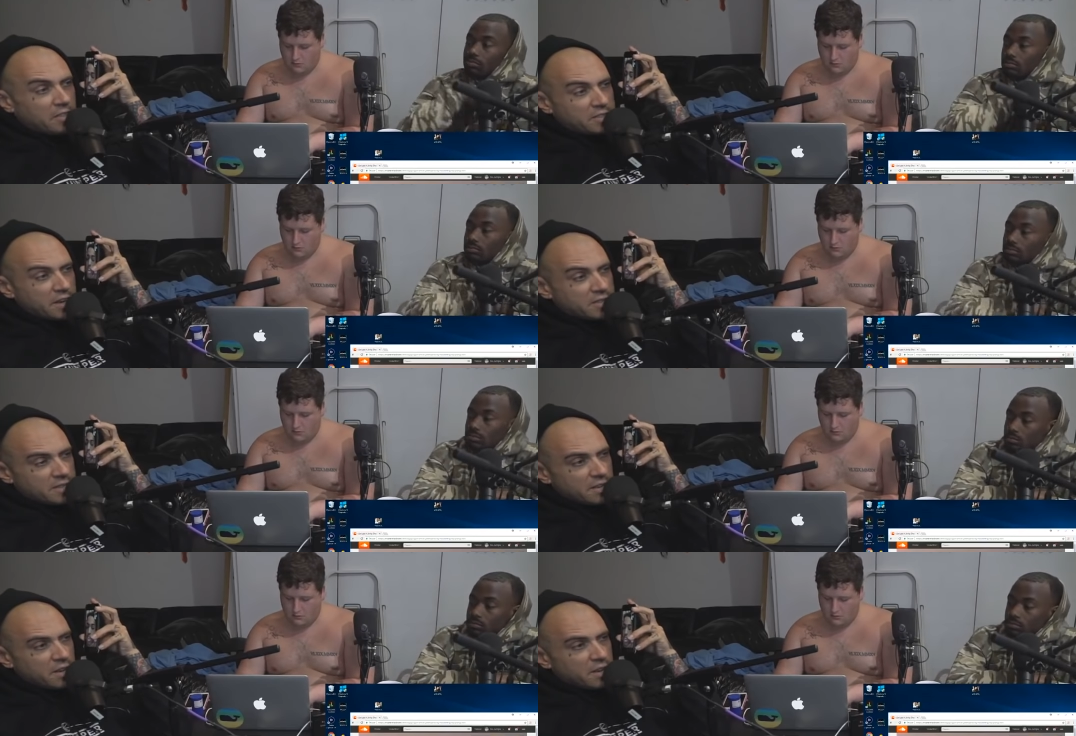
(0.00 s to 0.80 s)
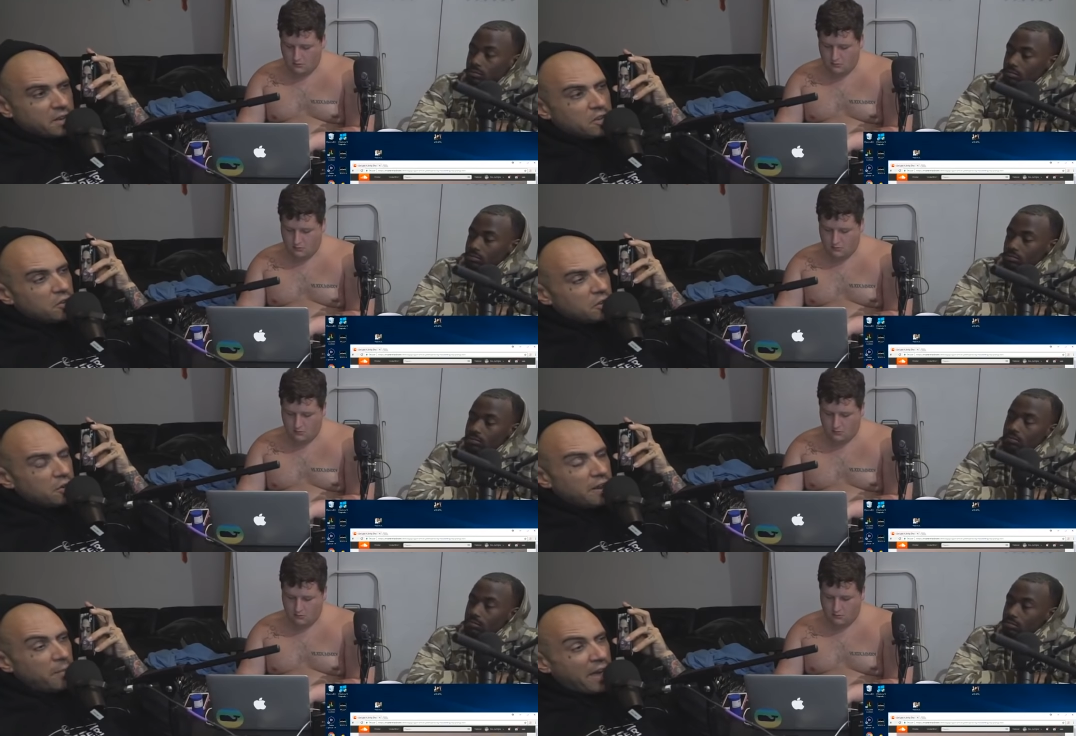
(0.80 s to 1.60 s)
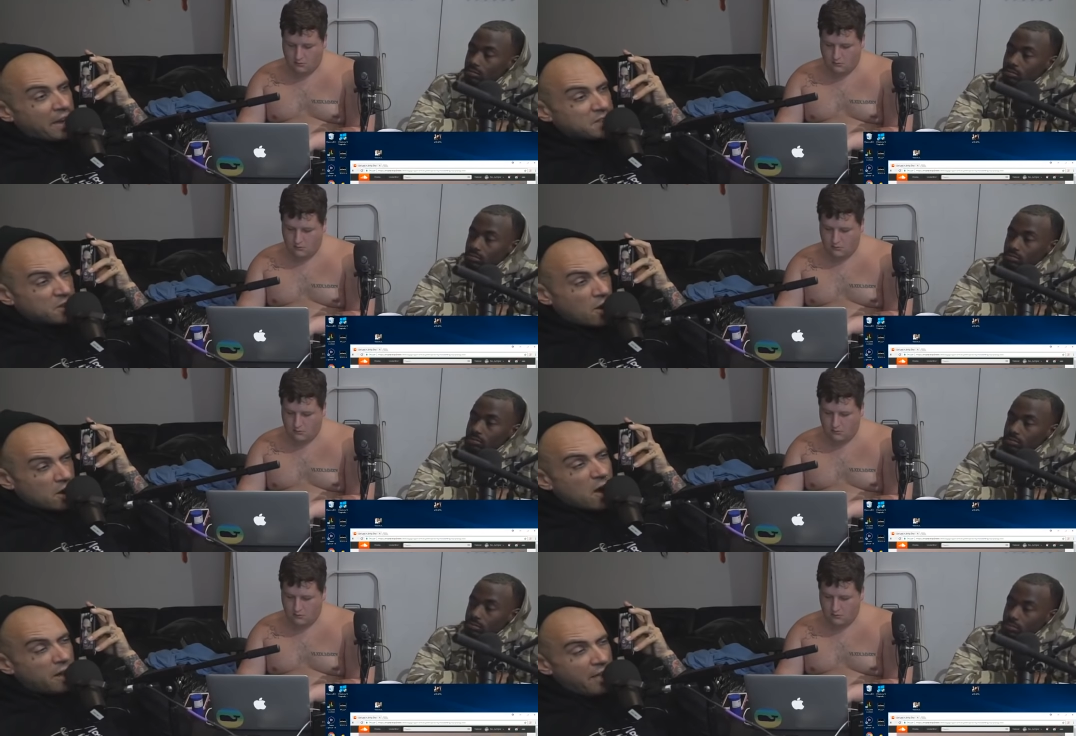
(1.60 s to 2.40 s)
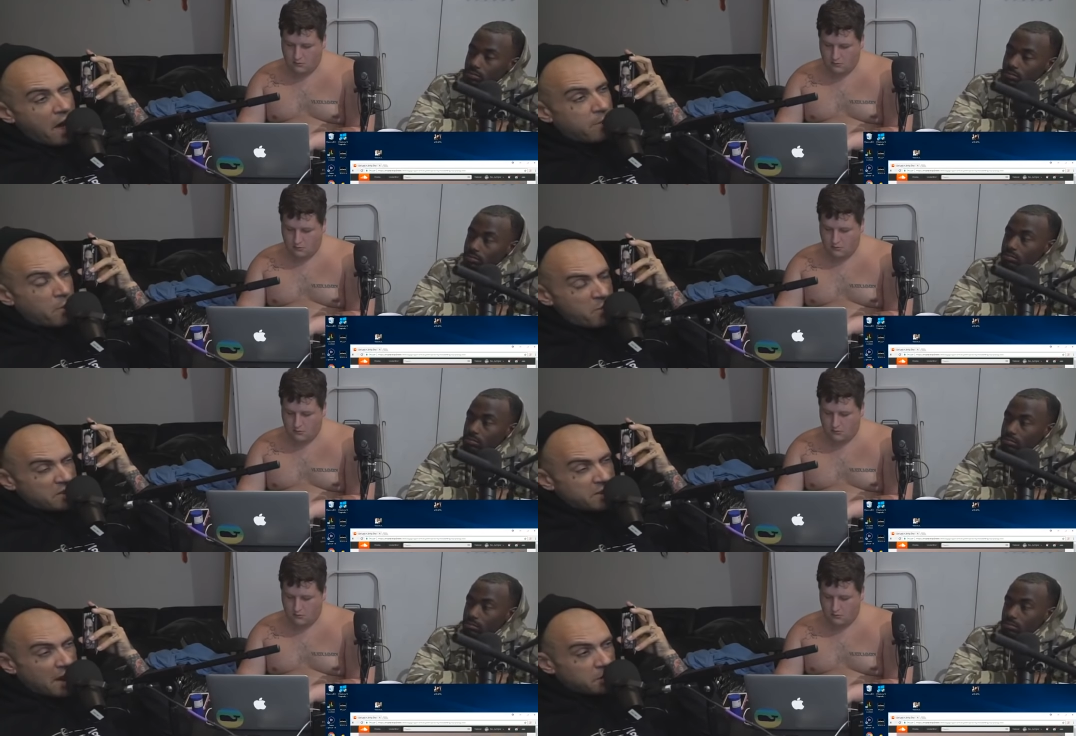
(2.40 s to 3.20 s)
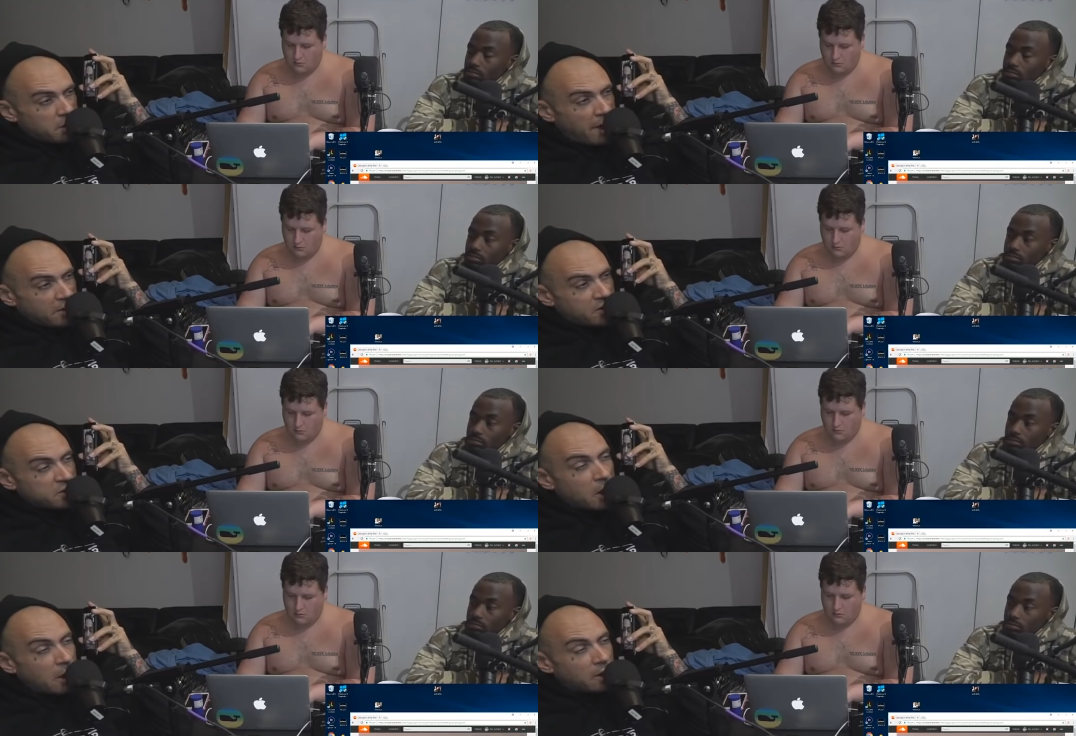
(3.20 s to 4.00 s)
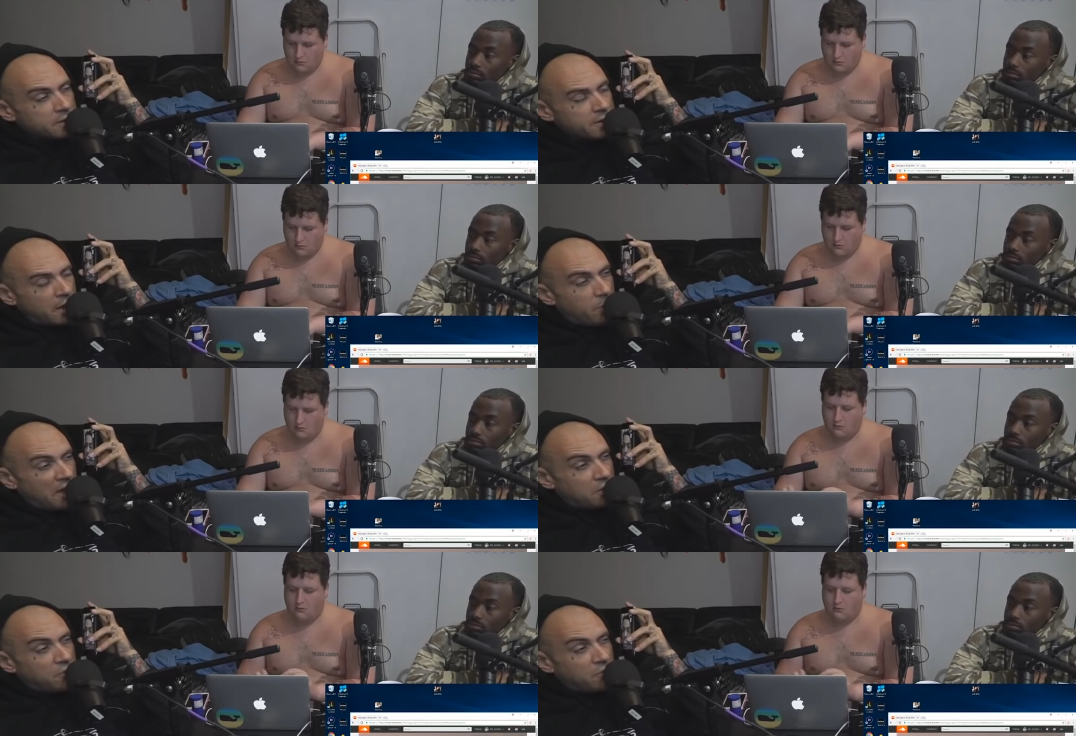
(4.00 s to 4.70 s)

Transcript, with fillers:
Speaker 1: the sense you, you didn't make a song on the album that sounded like the songs that made you